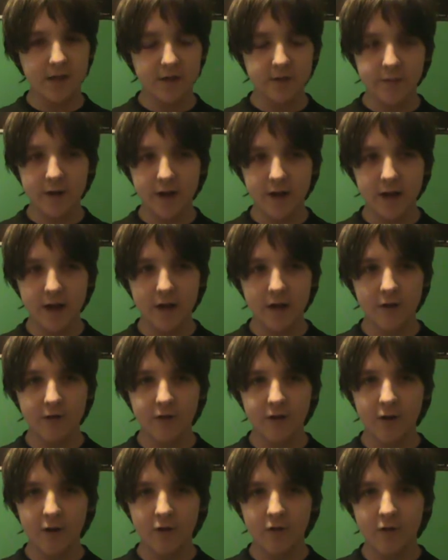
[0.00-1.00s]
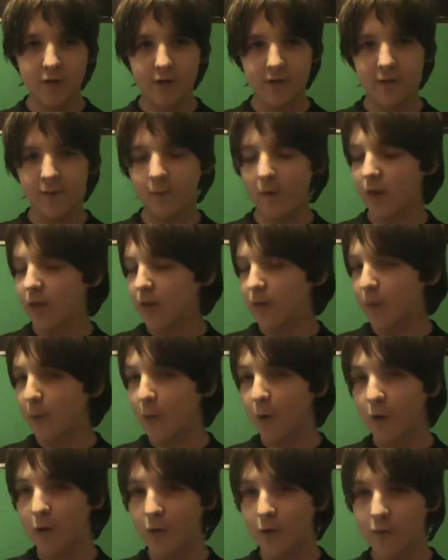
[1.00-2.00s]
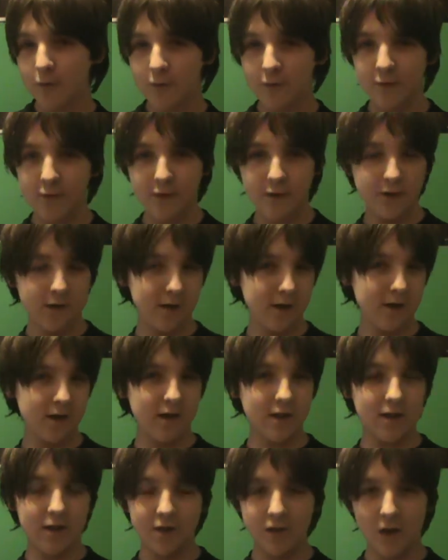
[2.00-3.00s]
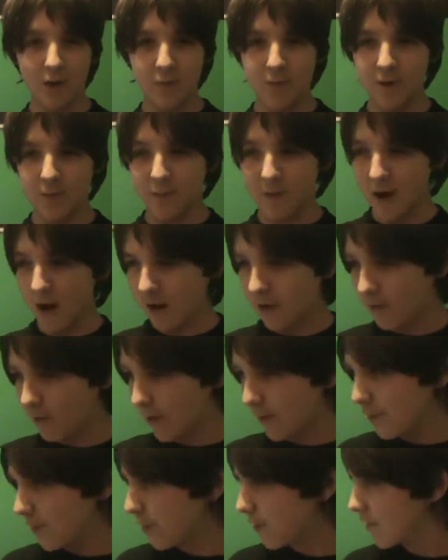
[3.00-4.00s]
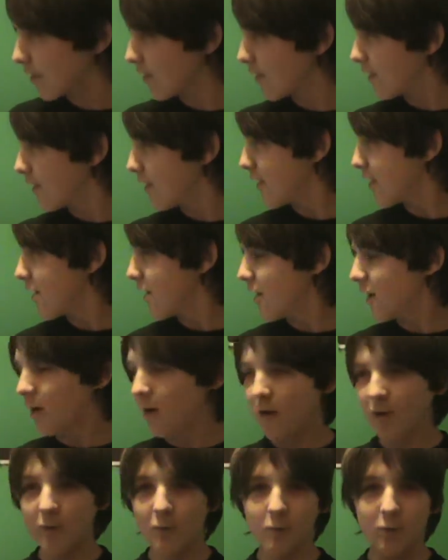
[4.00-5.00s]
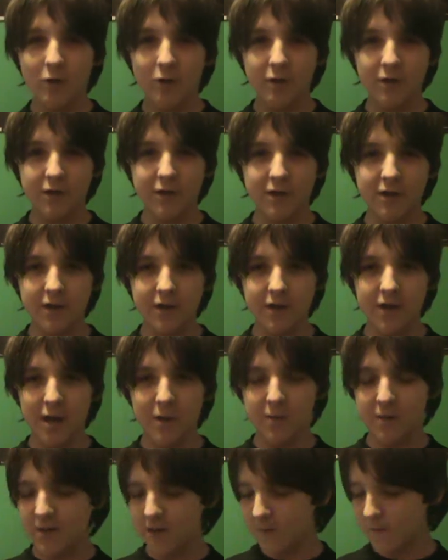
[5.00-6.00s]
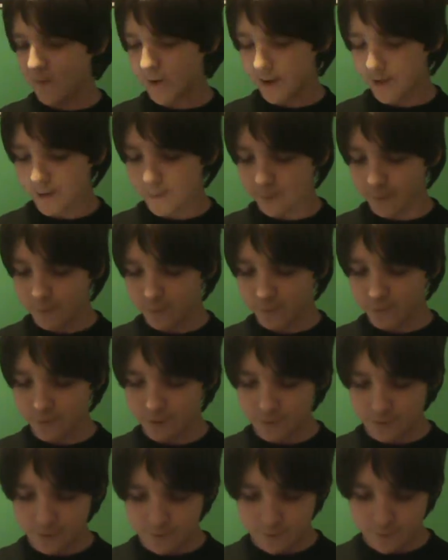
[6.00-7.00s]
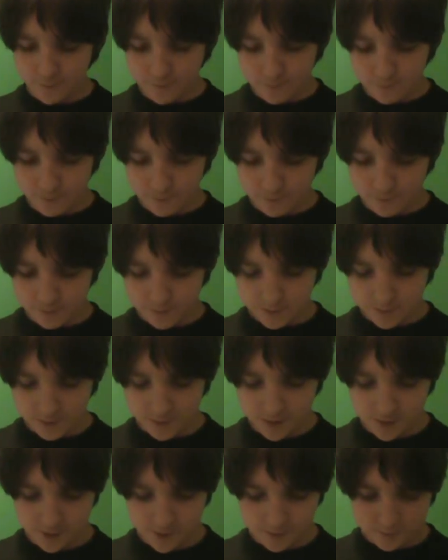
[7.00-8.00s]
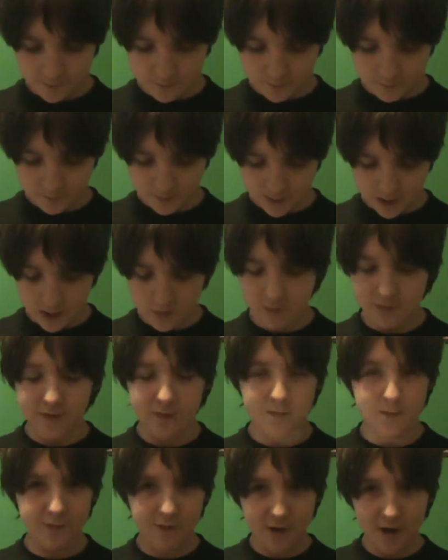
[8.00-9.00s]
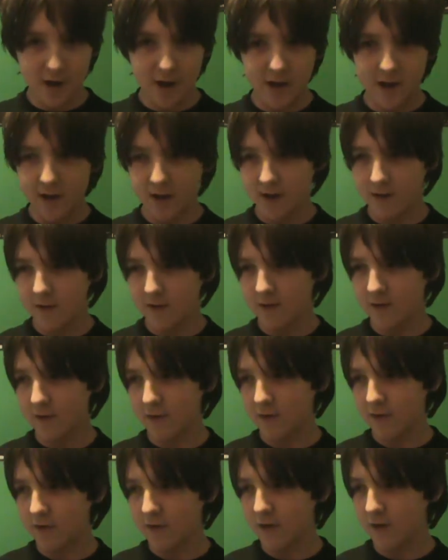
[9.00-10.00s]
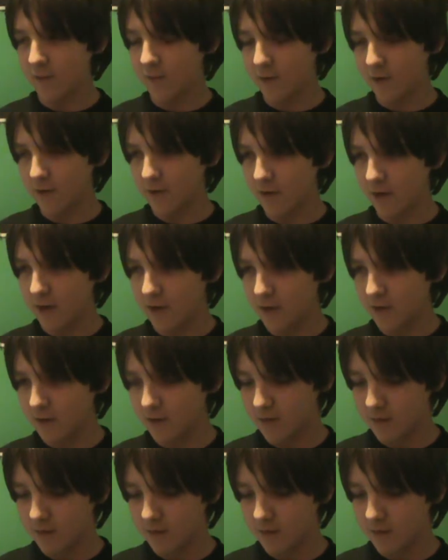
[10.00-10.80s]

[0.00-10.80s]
of right now, Daryl is invincible in the zombie apocalypse. Well, at least in this game, he's invincible. Obviously, if you die, you get reset.